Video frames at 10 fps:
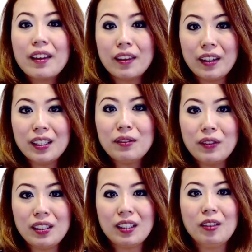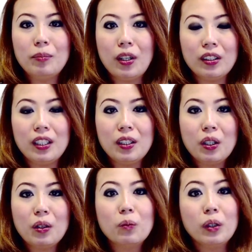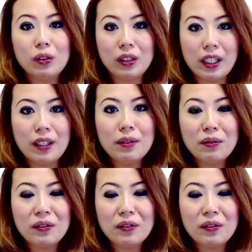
This physical body will leave.